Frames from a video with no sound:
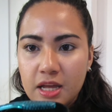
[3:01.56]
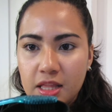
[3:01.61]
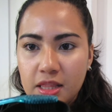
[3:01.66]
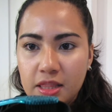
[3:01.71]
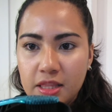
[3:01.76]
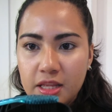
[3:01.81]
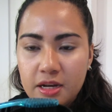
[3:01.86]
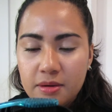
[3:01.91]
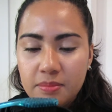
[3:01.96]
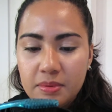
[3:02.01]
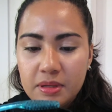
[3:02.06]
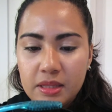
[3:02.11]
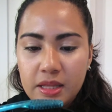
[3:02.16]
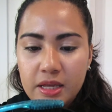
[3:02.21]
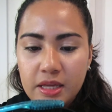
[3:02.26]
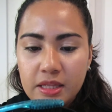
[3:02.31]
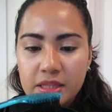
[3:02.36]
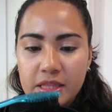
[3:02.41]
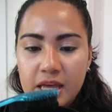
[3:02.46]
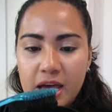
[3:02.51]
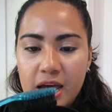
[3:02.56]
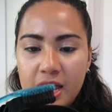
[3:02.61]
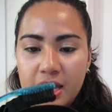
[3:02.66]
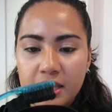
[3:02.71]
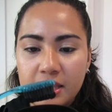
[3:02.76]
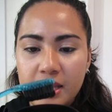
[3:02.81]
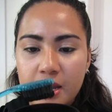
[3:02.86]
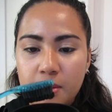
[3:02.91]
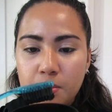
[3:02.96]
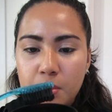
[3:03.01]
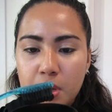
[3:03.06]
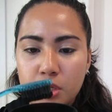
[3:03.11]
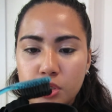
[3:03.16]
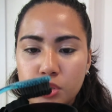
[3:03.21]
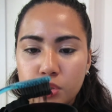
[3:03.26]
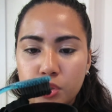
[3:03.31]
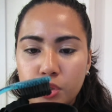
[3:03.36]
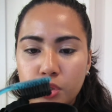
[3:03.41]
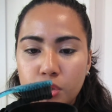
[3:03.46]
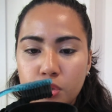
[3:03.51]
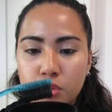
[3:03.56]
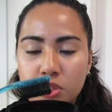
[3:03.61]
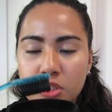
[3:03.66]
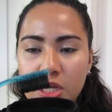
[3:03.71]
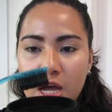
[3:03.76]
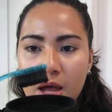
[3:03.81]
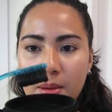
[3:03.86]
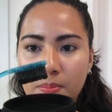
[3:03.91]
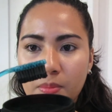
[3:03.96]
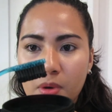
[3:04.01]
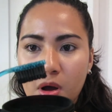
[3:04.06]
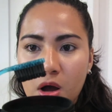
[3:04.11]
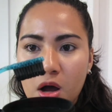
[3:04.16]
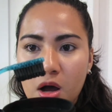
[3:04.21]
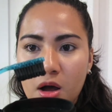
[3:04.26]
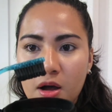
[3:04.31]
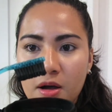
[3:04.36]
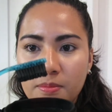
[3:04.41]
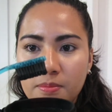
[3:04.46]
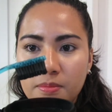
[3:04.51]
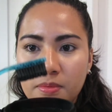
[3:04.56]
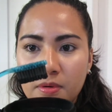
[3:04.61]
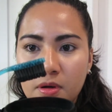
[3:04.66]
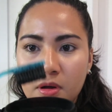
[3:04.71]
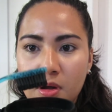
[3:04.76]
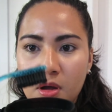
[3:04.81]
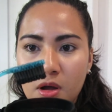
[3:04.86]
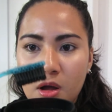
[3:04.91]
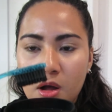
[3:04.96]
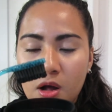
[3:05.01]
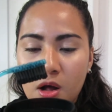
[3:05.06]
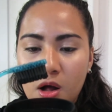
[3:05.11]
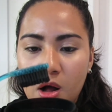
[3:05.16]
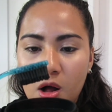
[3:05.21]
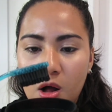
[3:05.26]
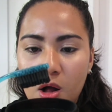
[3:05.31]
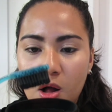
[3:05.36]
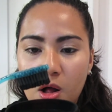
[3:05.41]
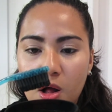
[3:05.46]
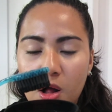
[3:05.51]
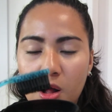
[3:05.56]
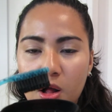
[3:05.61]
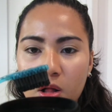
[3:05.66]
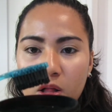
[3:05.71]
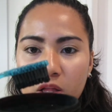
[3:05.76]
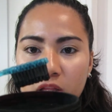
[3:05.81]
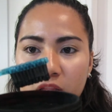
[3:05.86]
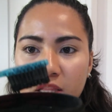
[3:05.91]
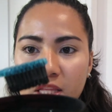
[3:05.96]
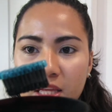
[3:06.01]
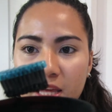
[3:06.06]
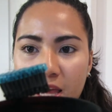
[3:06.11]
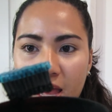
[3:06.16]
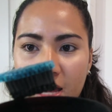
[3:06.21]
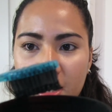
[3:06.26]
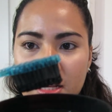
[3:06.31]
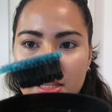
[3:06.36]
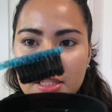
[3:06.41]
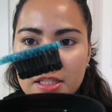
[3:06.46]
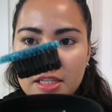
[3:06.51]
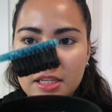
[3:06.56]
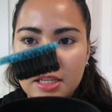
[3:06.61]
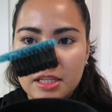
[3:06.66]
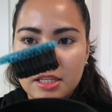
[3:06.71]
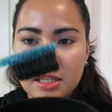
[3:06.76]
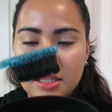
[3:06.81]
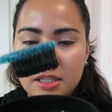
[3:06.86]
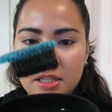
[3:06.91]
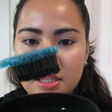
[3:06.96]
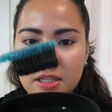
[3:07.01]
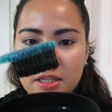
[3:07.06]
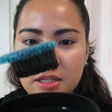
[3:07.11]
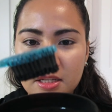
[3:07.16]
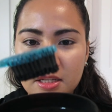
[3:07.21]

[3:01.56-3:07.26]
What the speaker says: a little bit like that and make sure you top off all the excess.